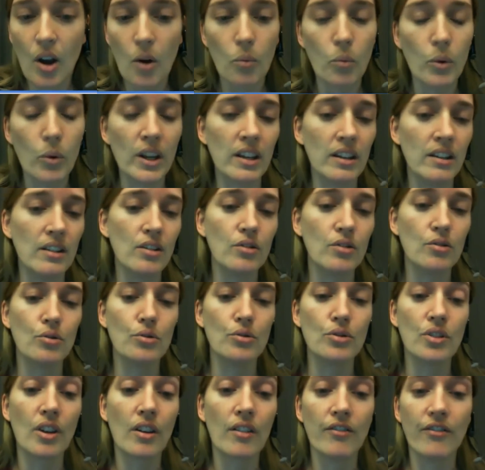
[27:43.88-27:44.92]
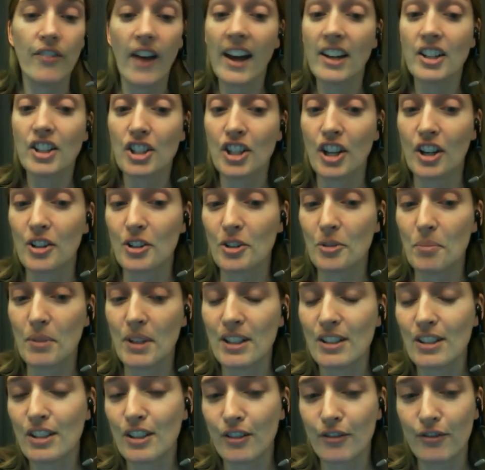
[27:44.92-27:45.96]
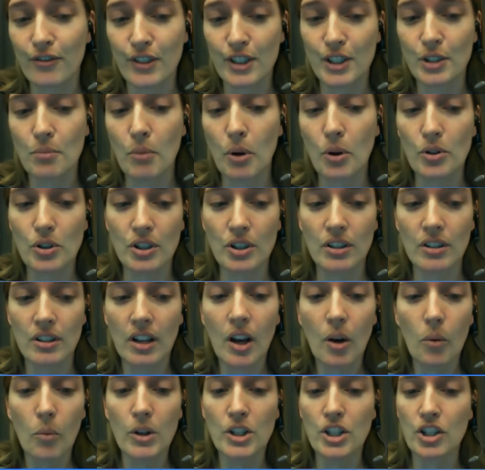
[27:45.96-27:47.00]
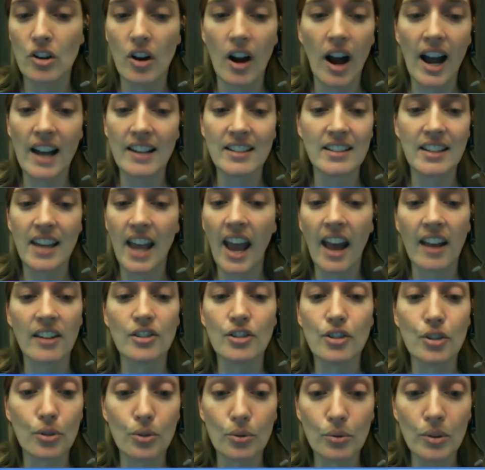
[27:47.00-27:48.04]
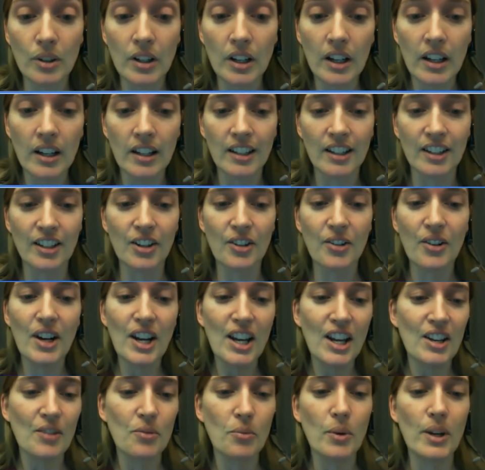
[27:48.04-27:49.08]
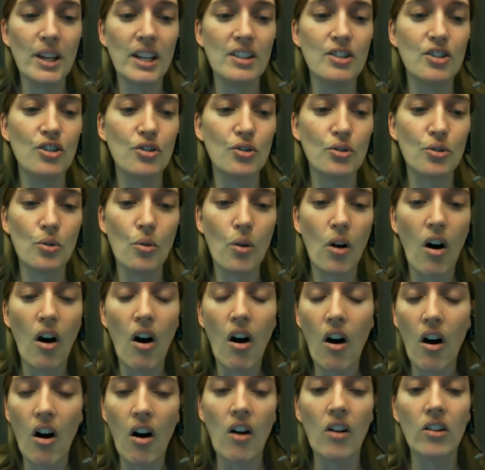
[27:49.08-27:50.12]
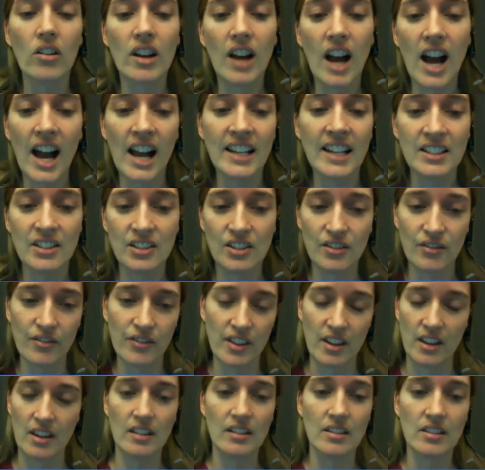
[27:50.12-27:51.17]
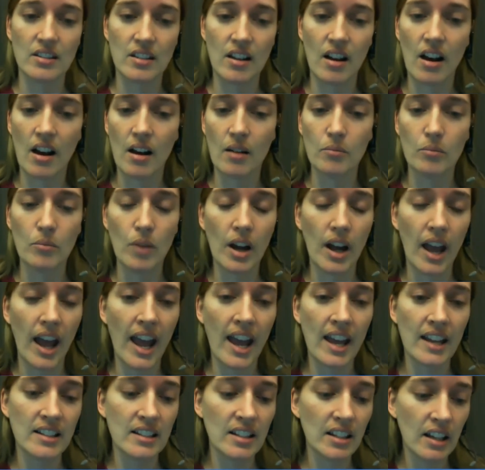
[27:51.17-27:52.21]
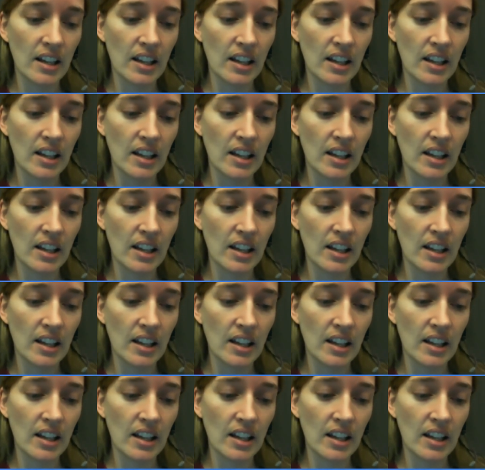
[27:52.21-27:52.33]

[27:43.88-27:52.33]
We use fast shutter speeds to freeze motion, which your eyes can't do. We do all kinds of things. And